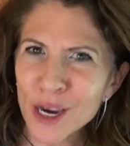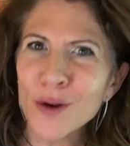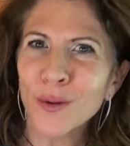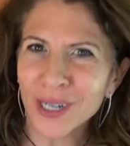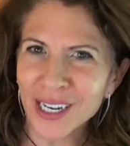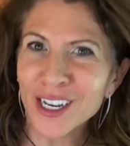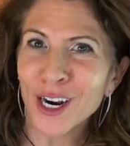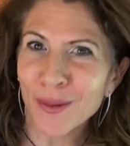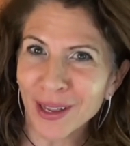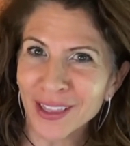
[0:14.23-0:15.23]
We're going to talk
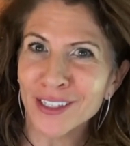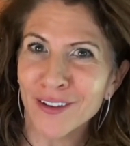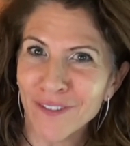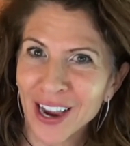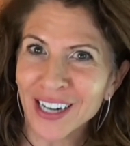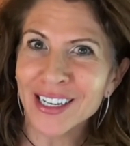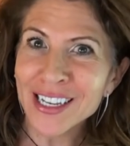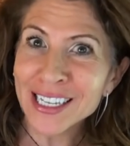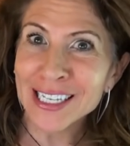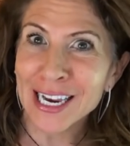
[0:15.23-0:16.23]
about this effect.
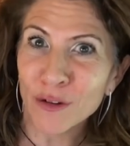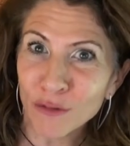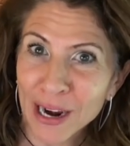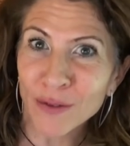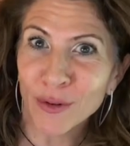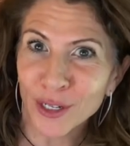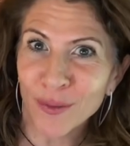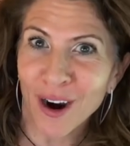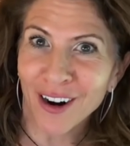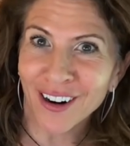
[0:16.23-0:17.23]
Stay right where you
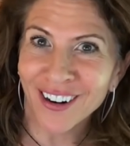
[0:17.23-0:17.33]
are.